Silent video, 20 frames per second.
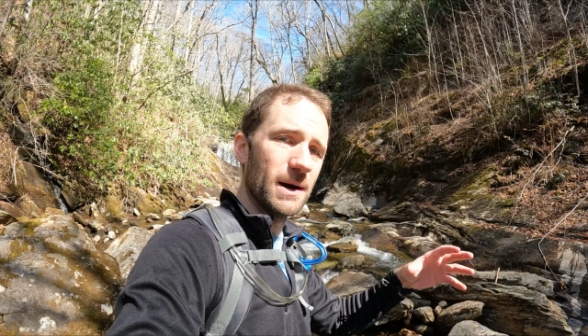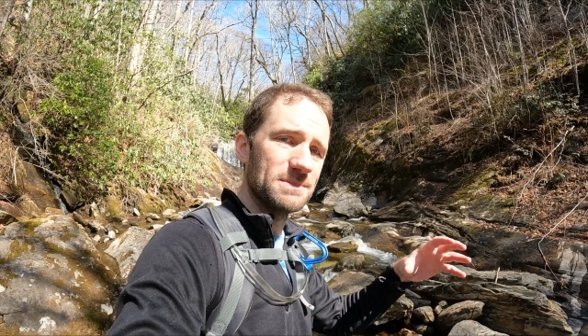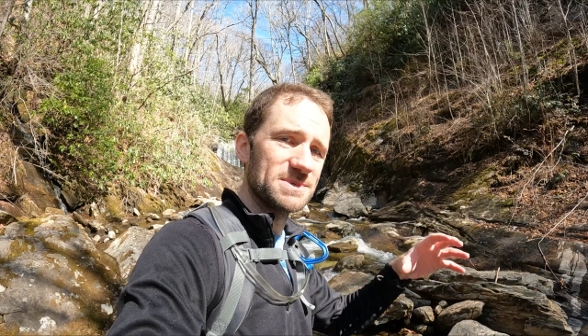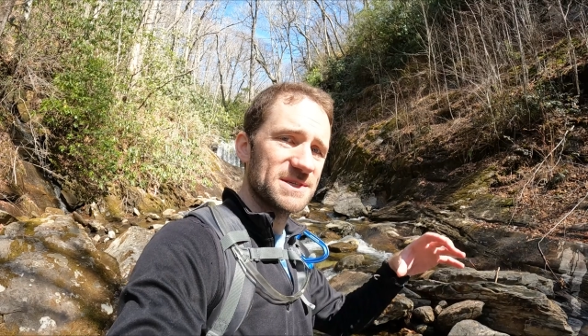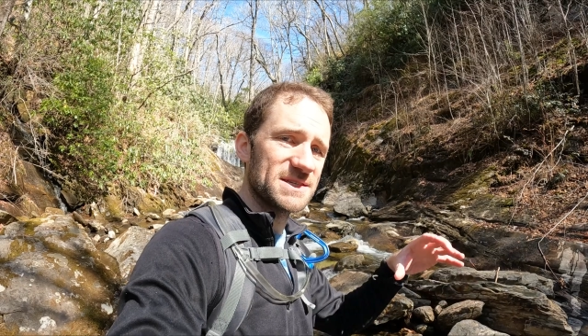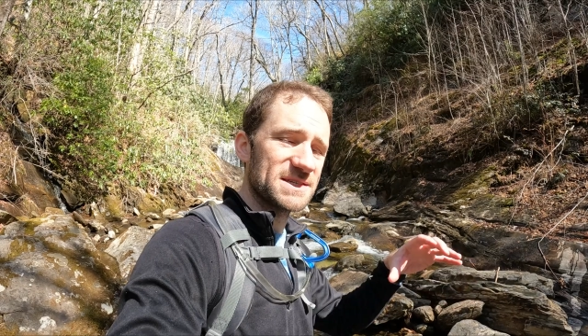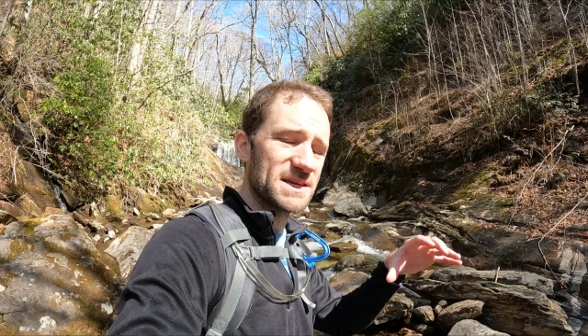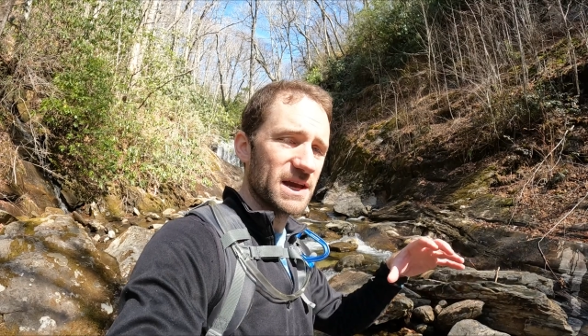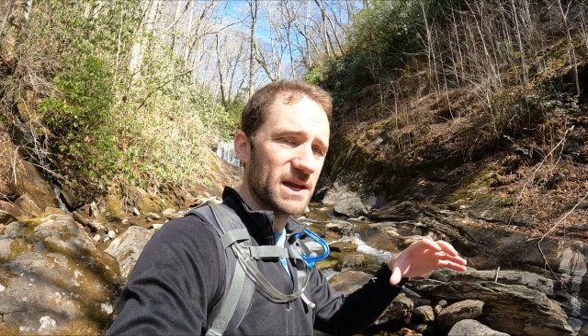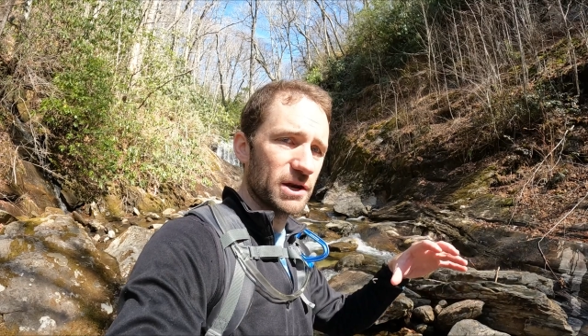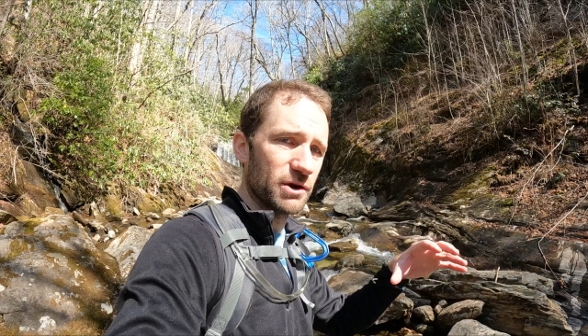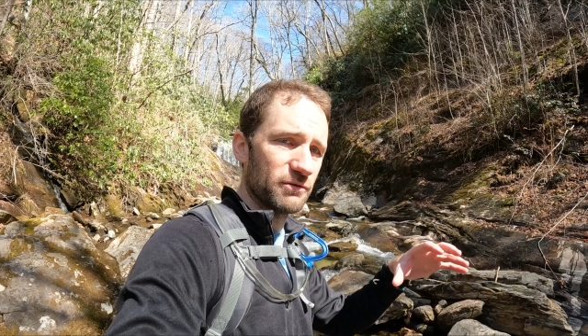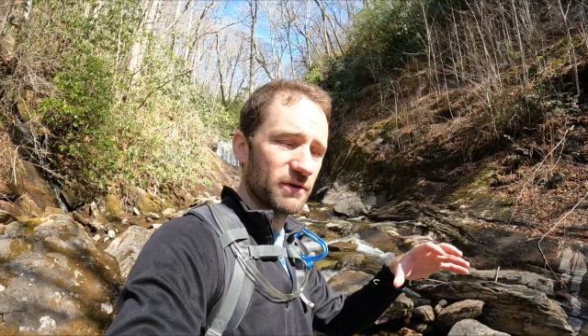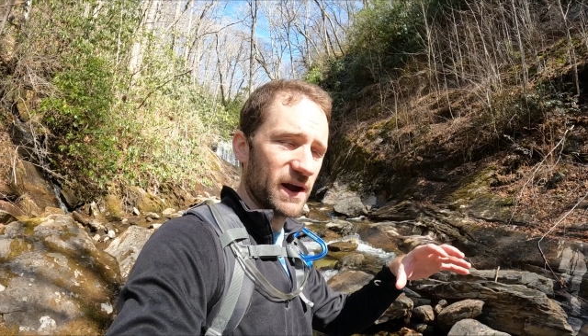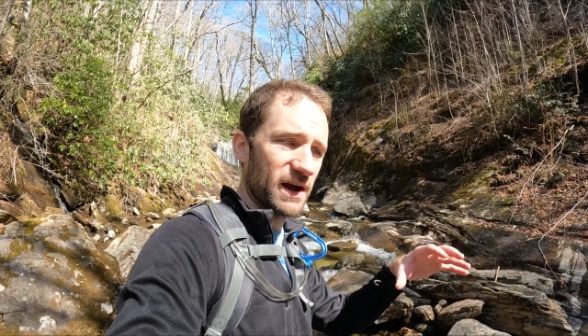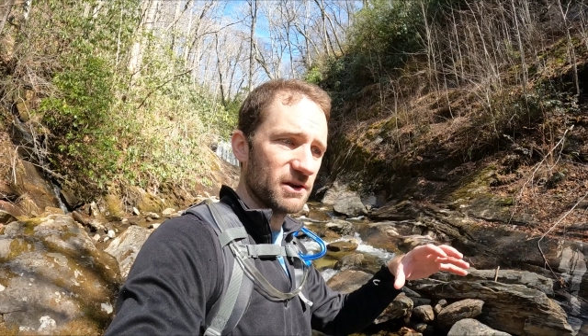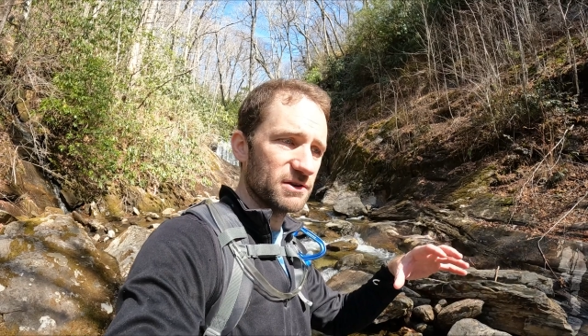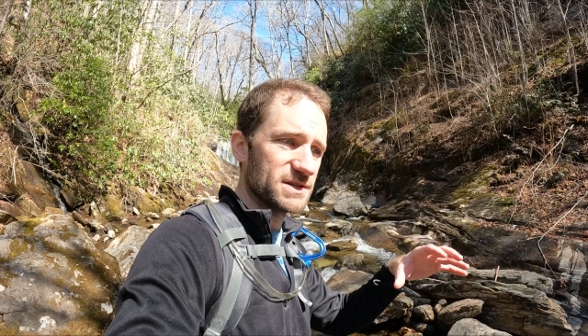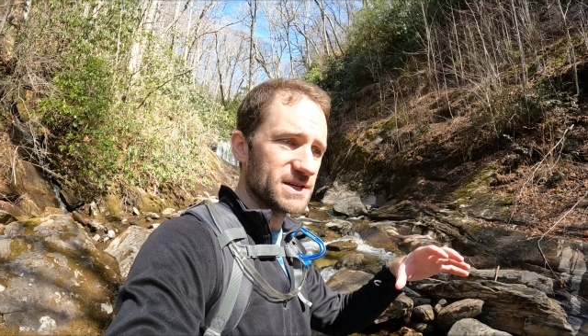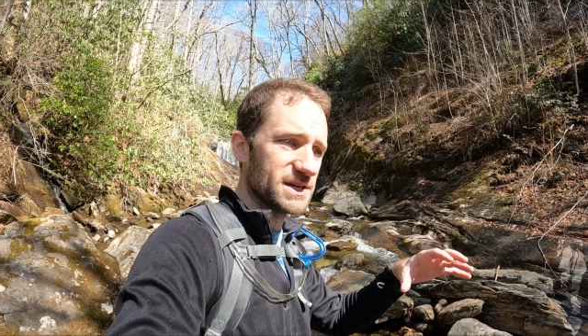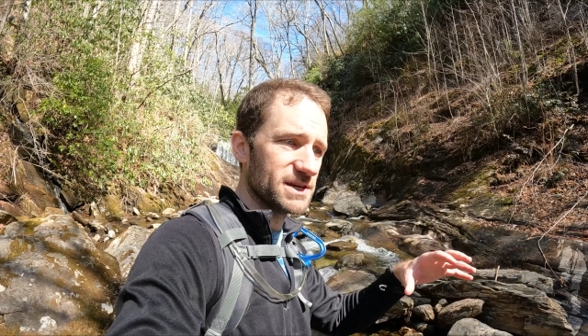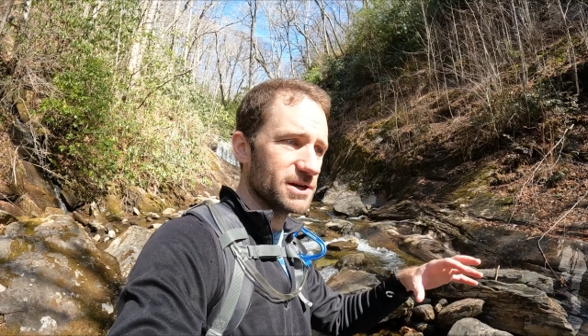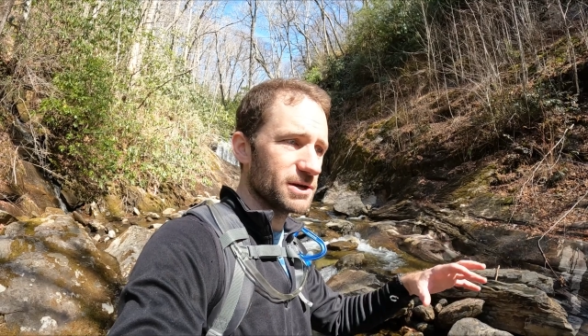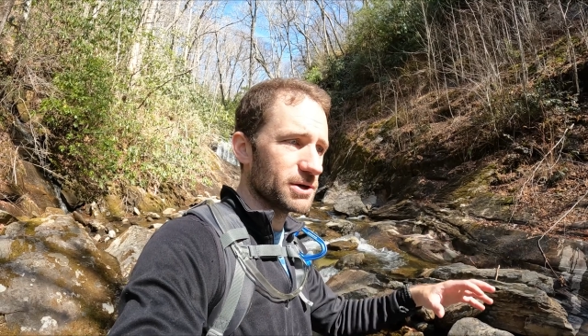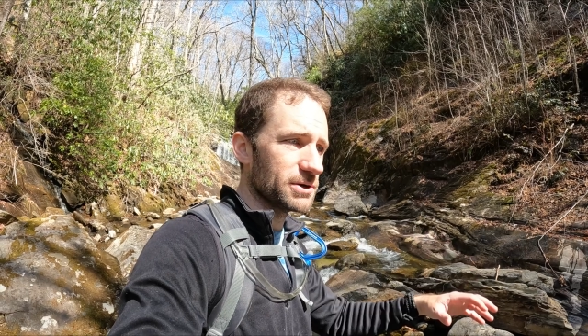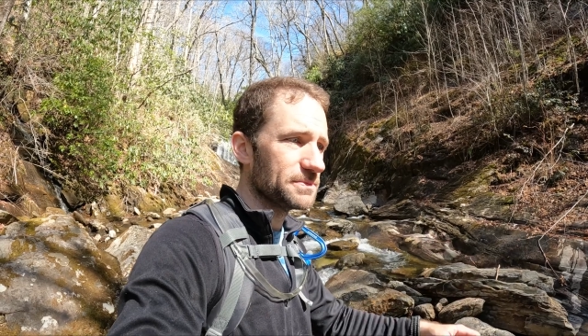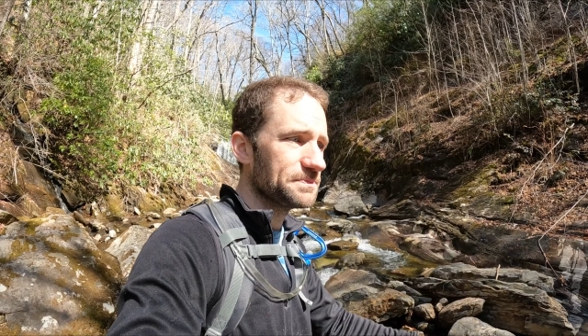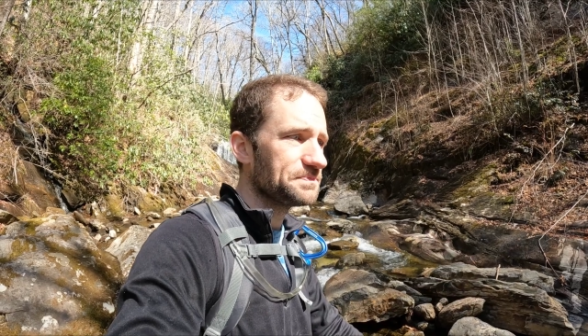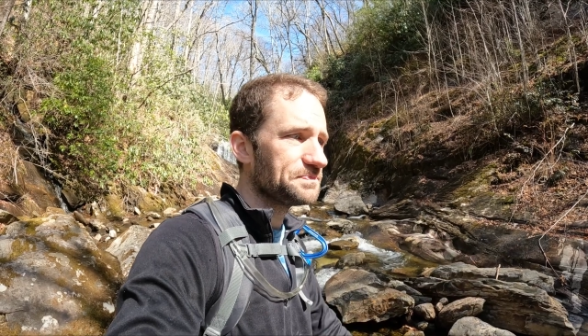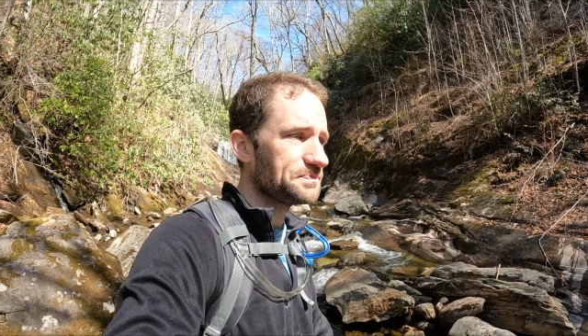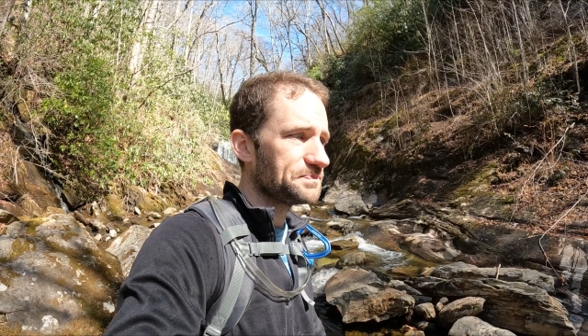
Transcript: up staying around here.